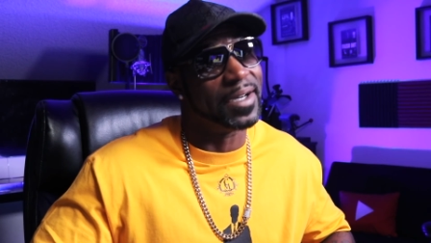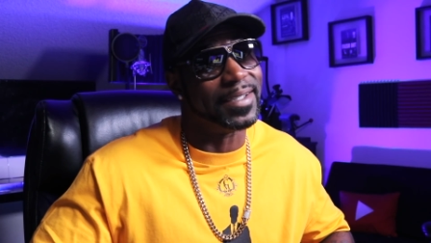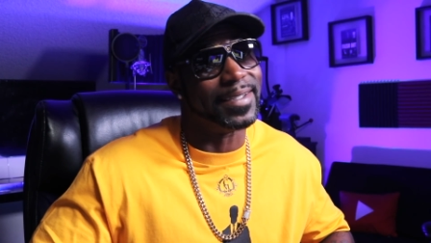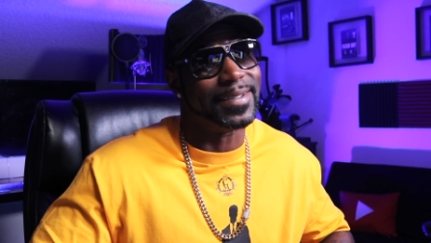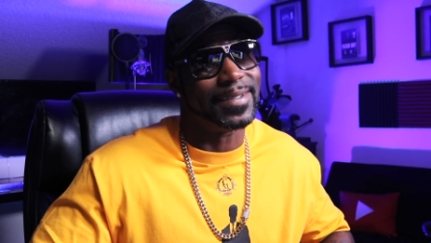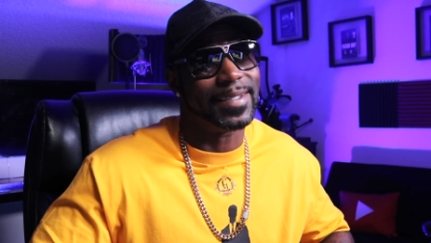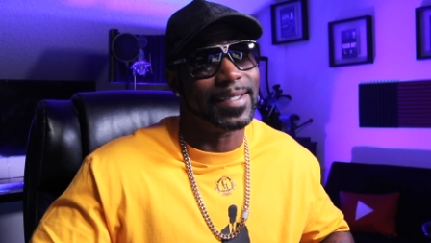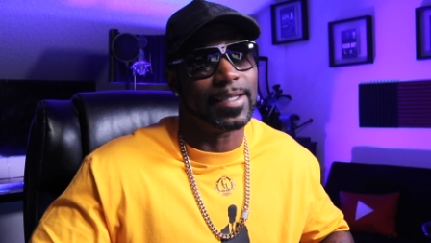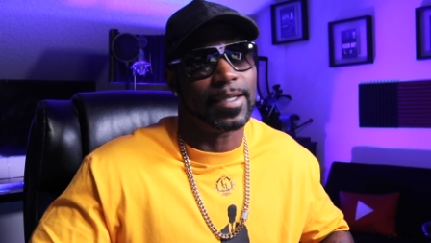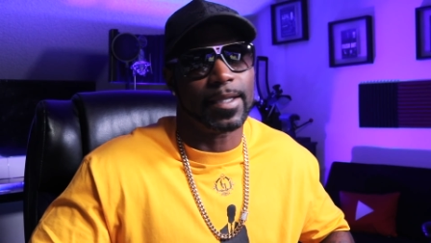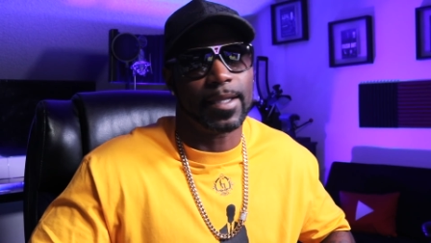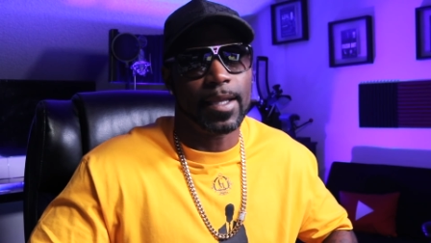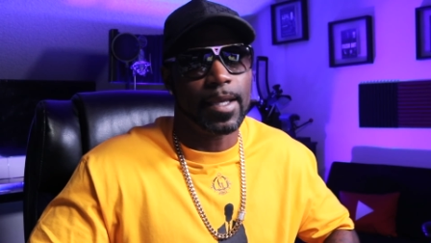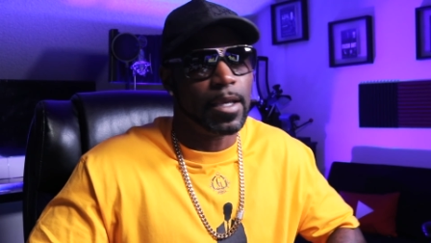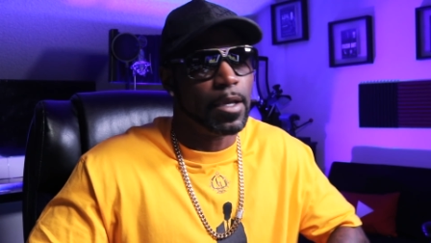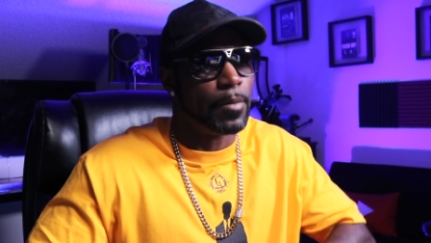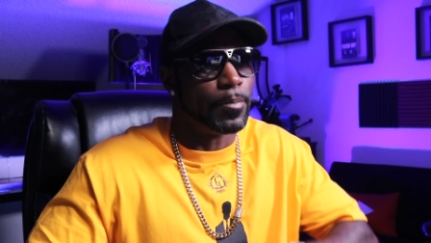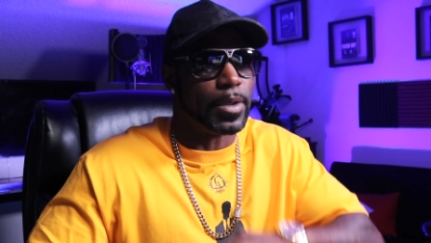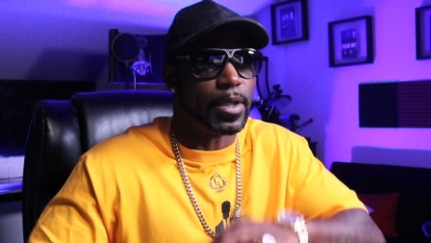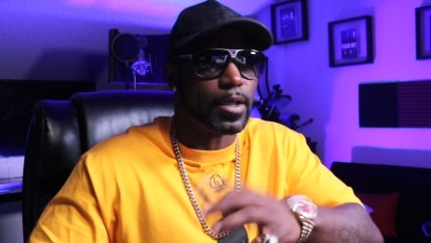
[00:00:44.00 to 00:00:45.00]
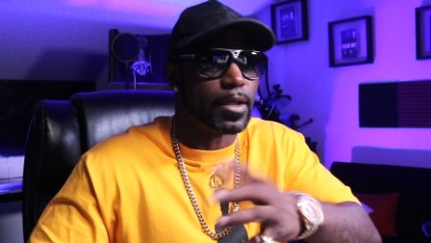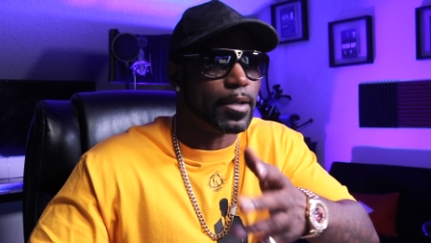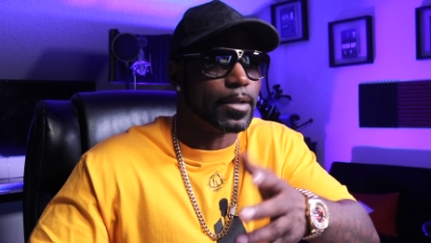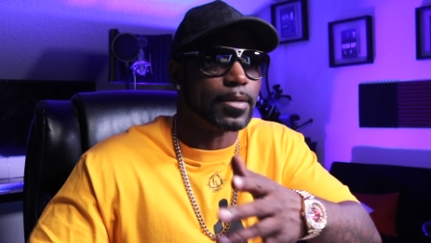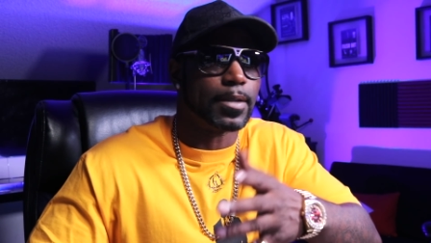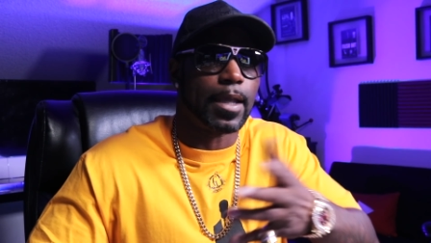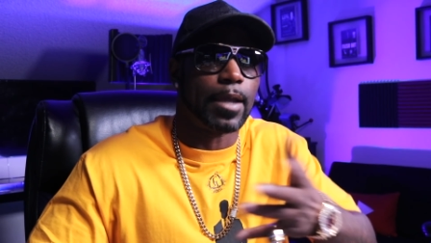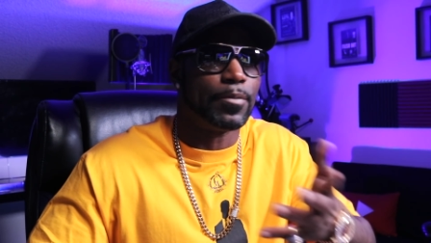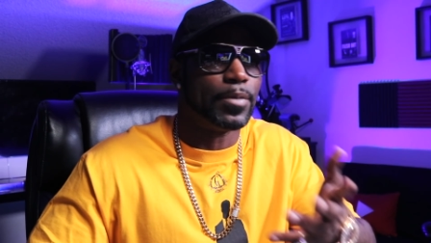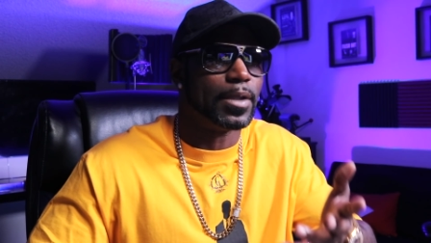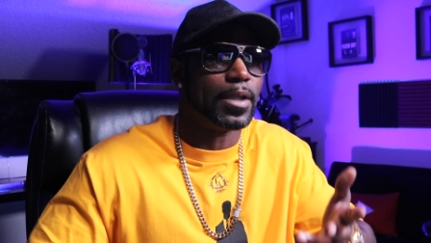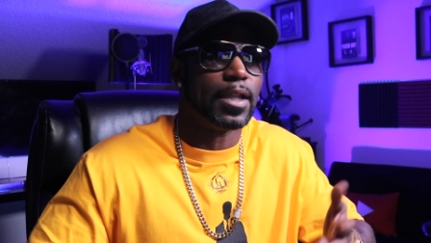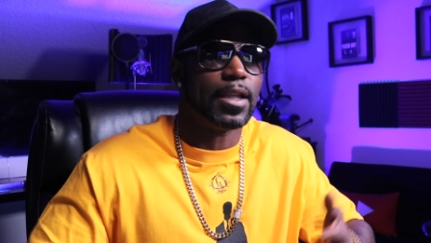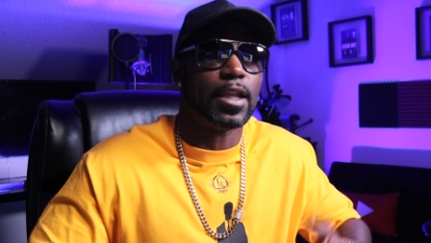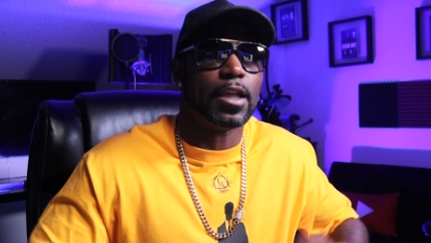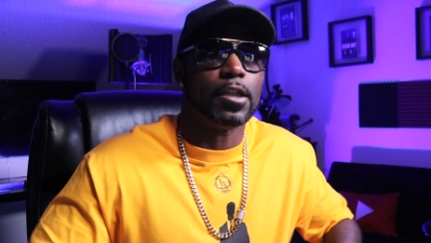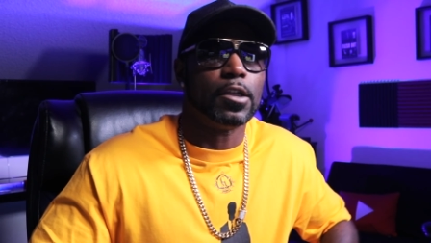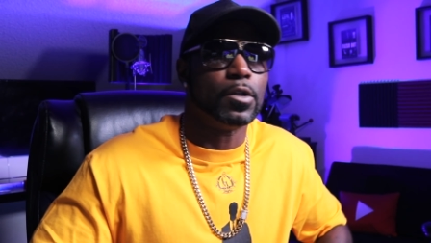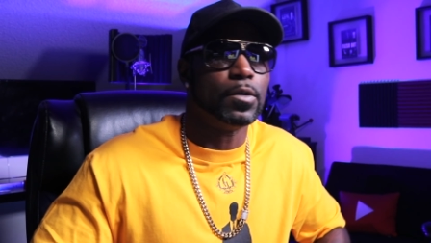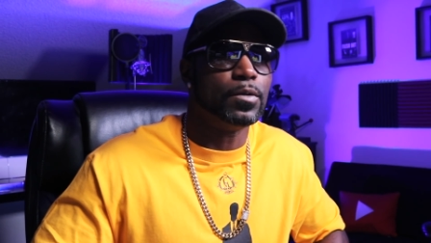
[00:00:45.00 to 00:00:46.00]
intended, because everything
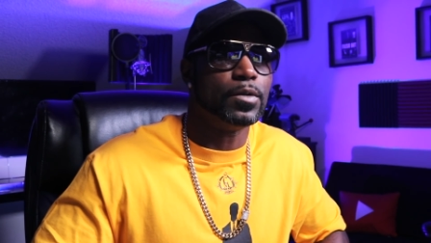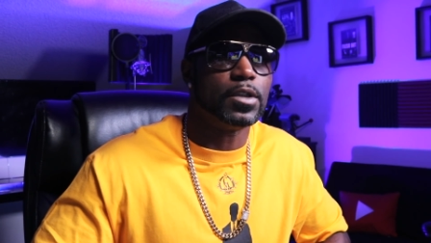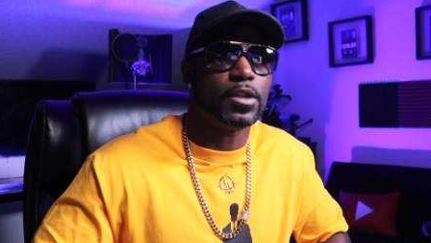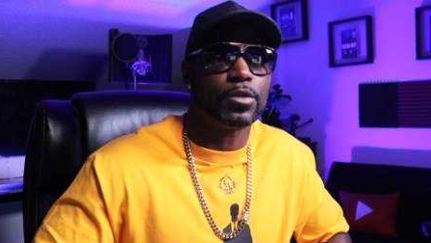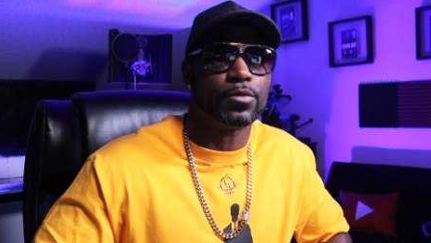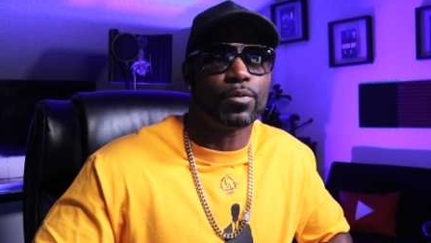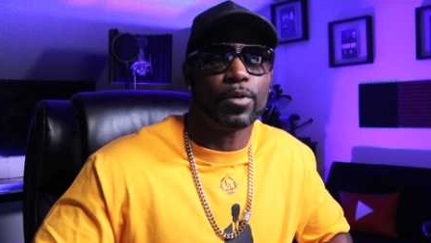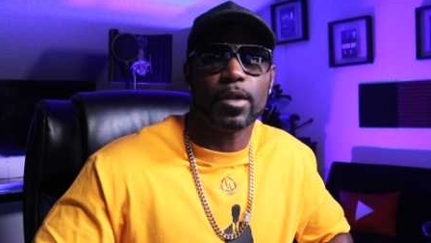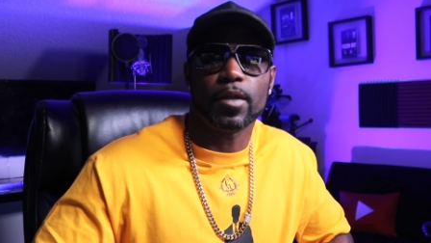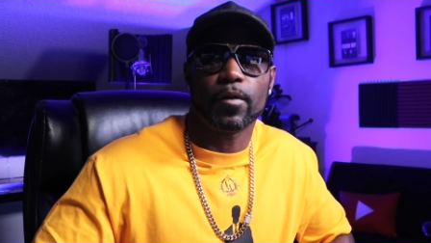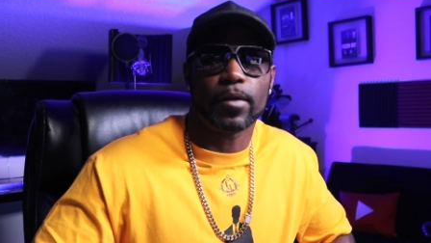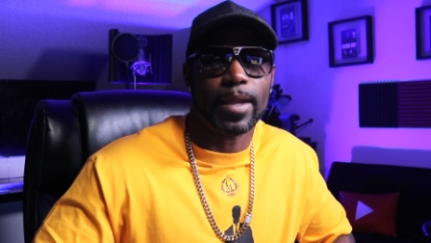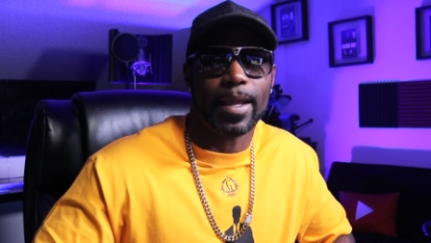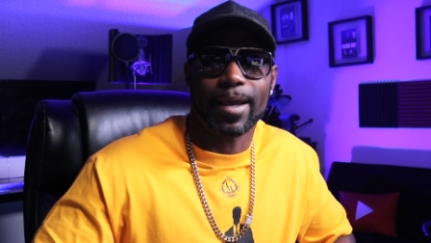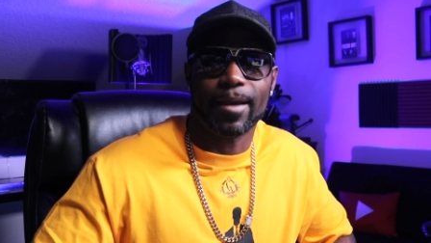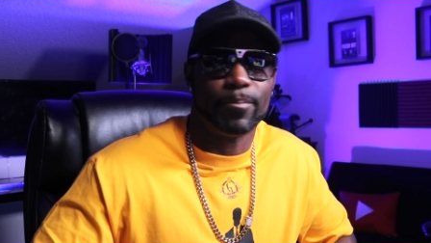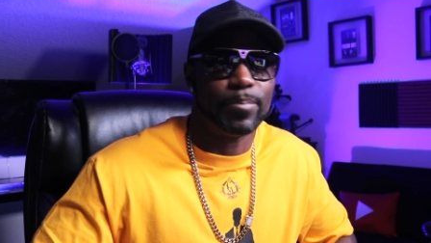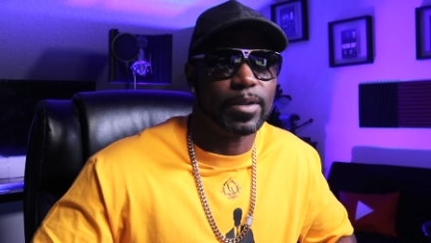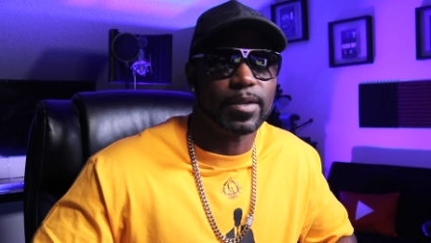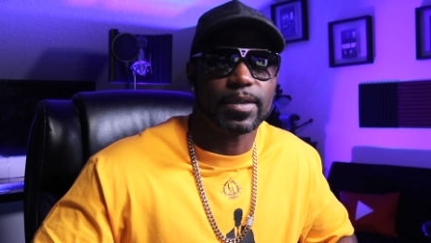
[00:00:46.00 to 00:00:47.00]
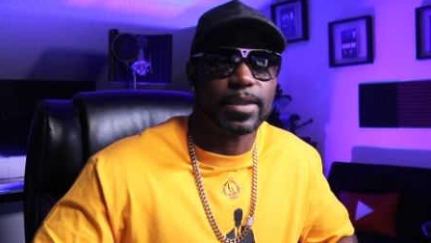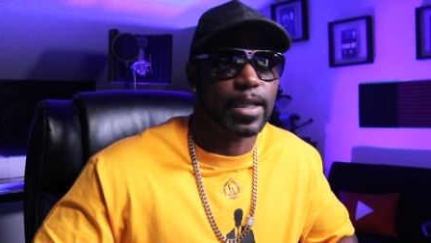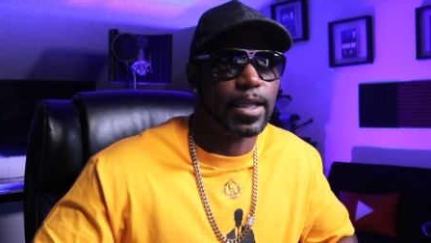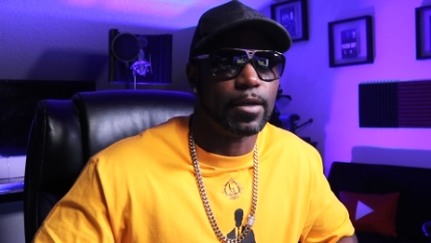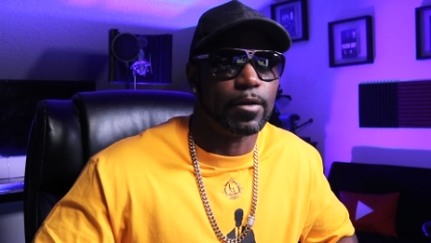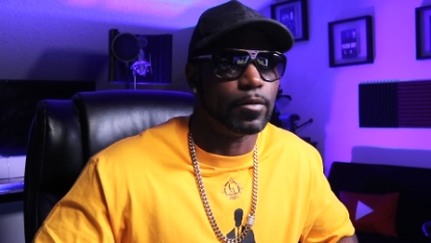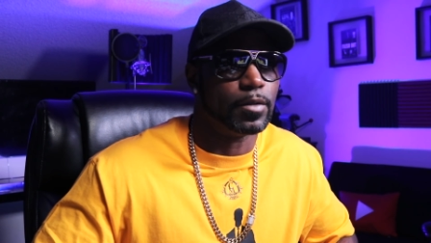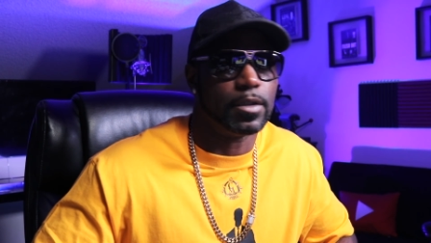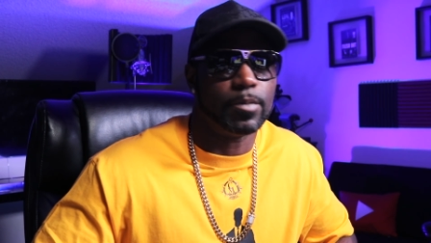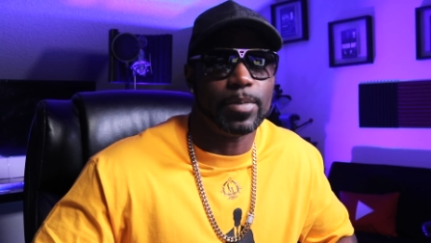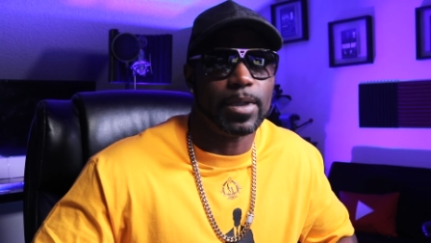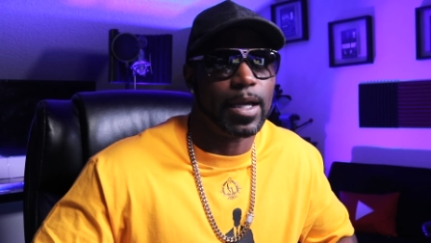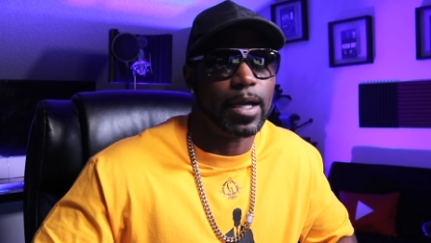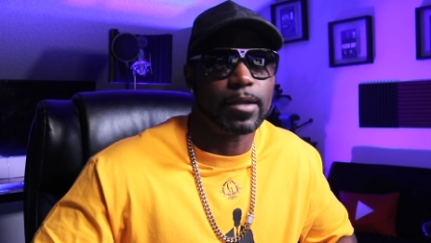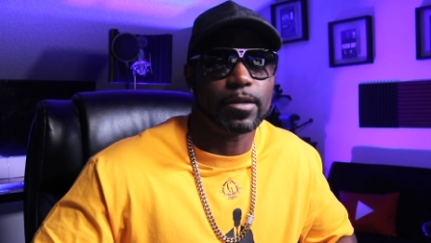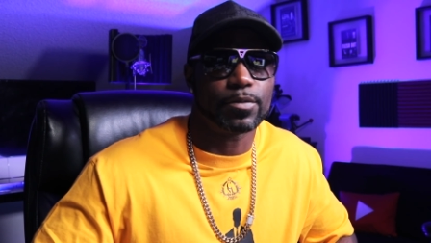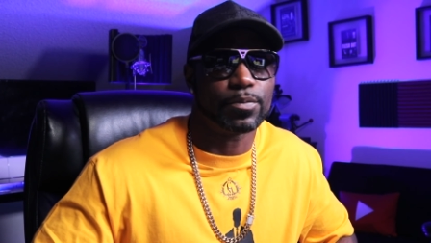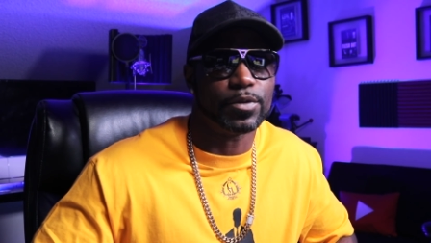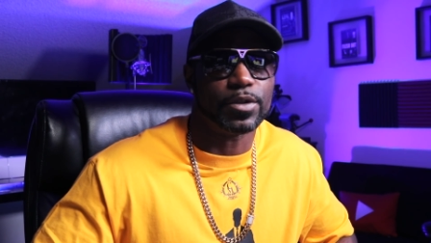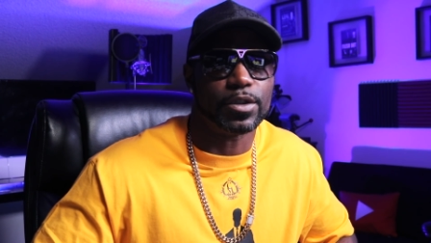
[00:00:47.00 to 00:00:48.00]
they do is just really on an epic scale, to be
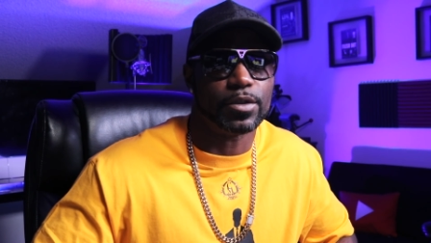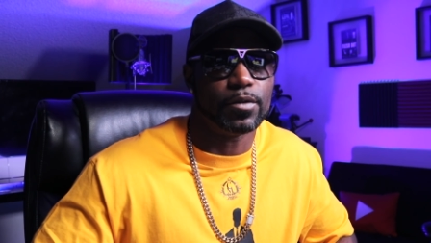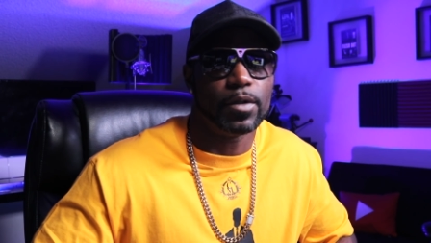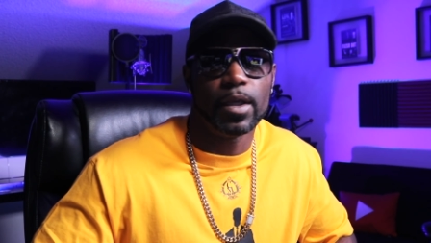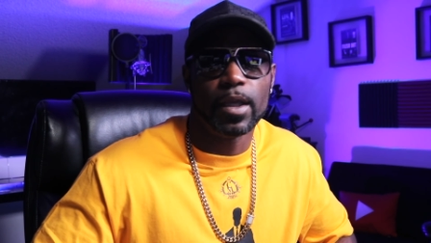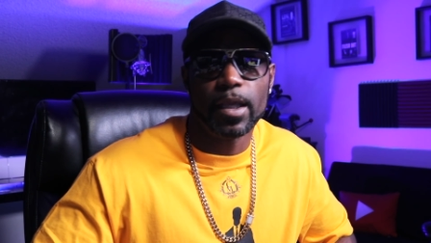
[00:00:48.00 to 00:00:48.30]
honest with you.